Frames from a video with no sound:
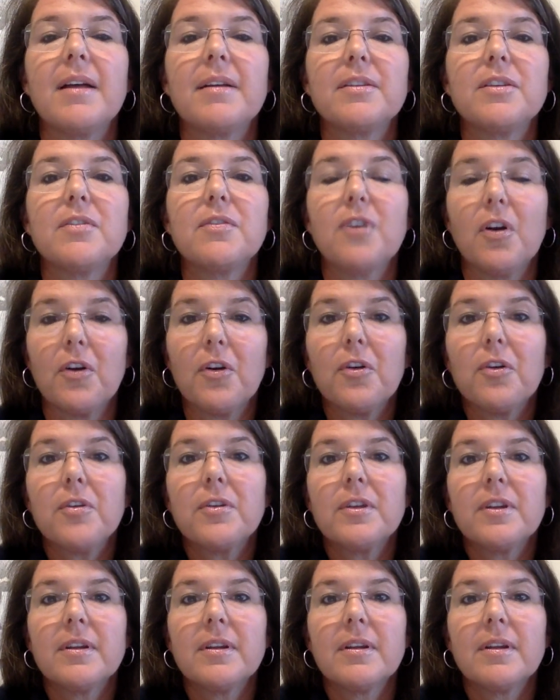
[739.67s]
You've
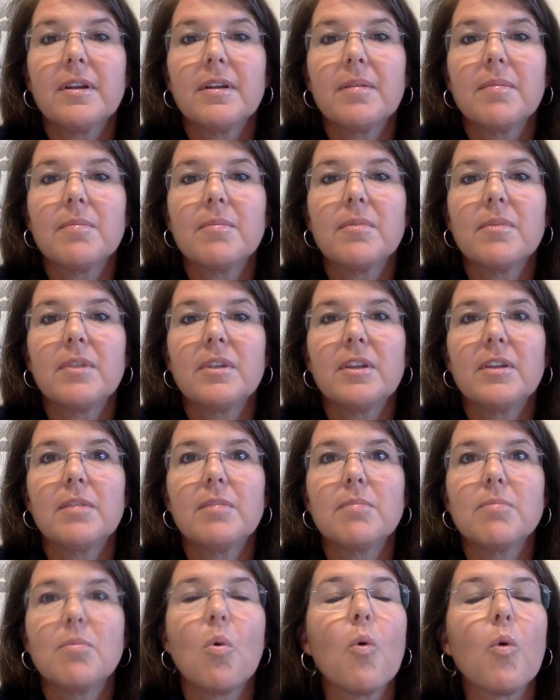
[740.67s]
heard
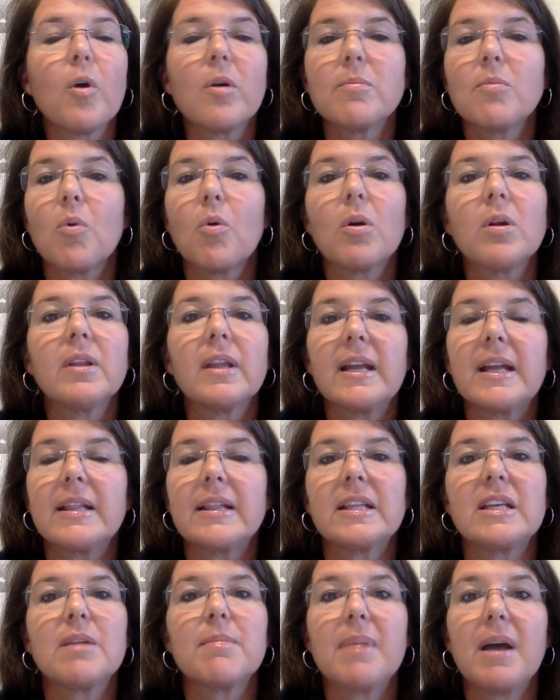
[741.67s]
more and more
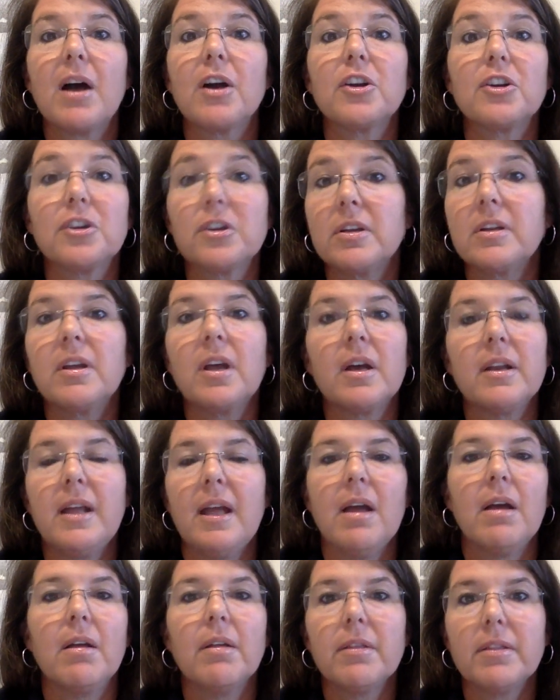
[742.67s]
lately about good gut
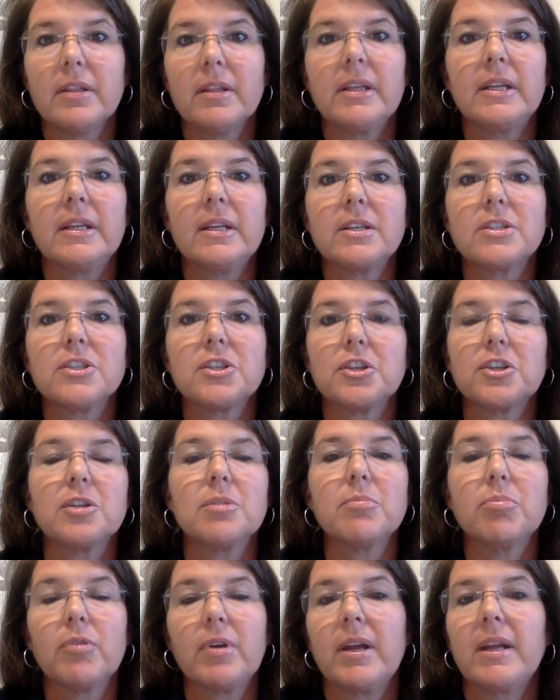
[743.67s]
health leading to
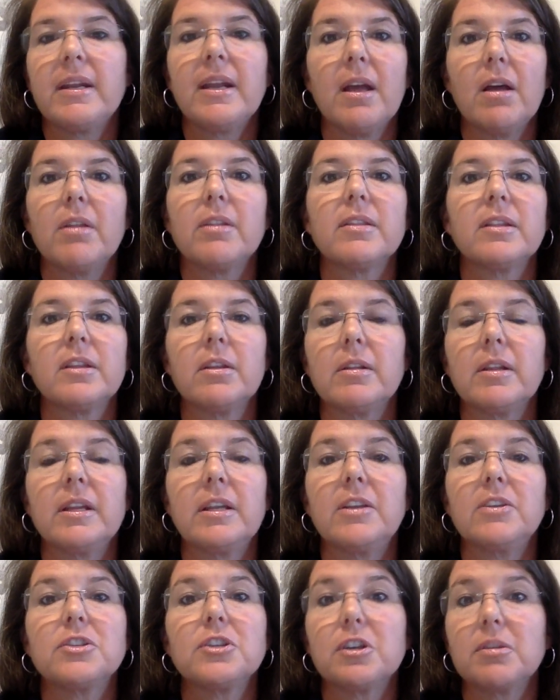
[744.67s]
good brain health,
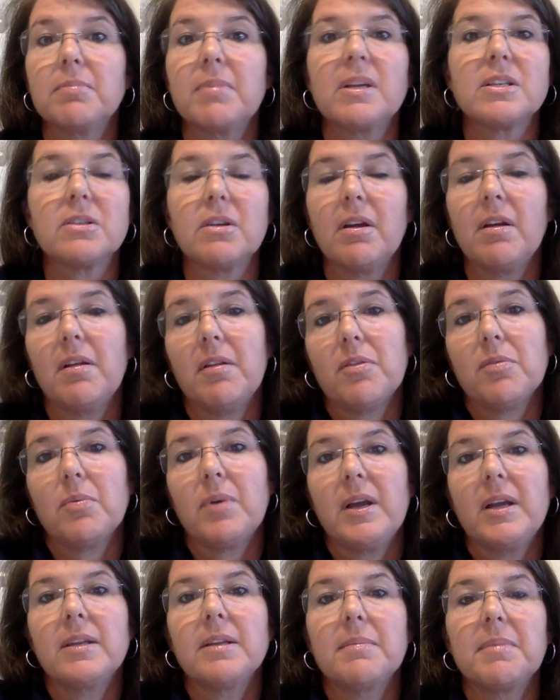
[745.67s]
leading to good mental health,
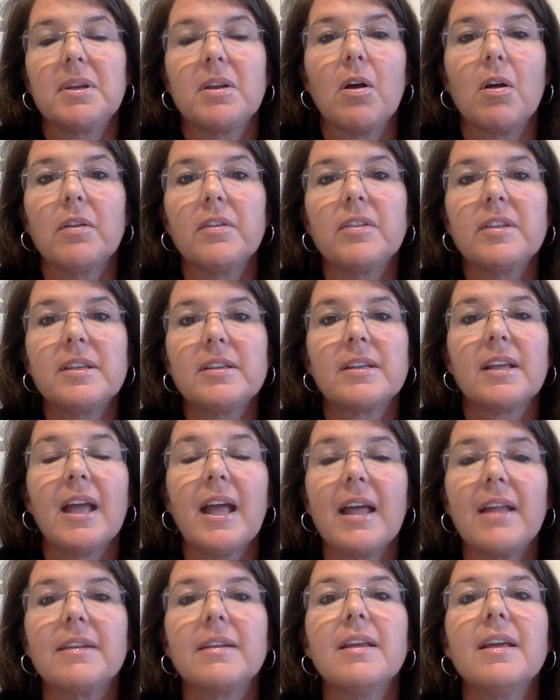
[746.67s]
right? I mean, all of these,
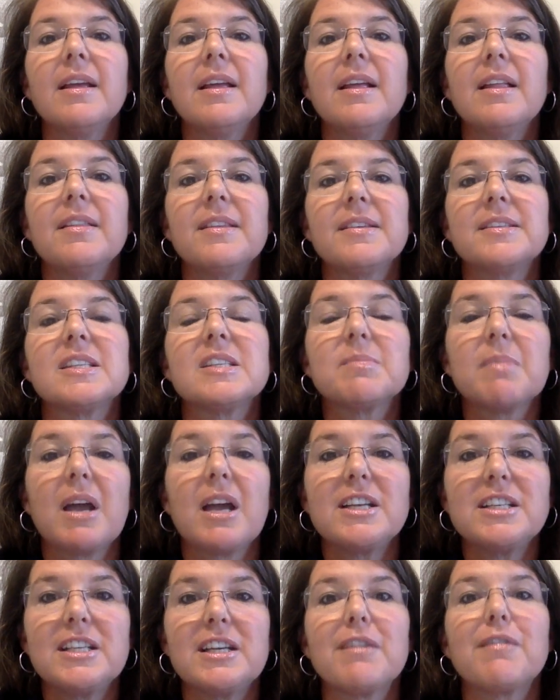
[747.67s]
again, this is my
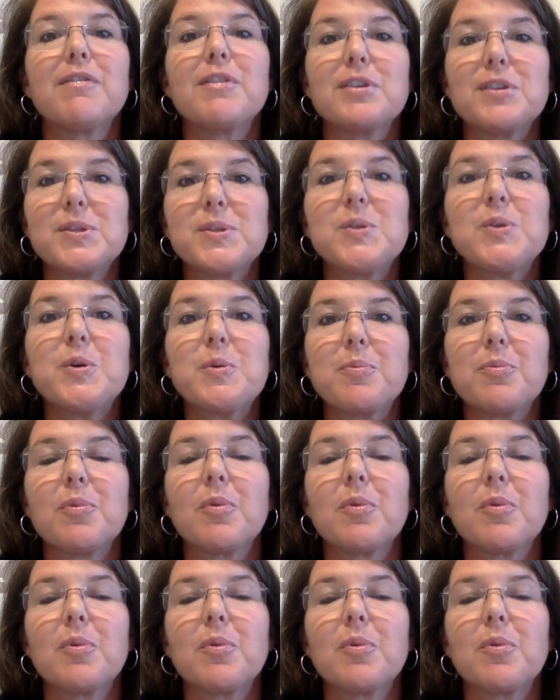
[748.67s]
idea of the soup.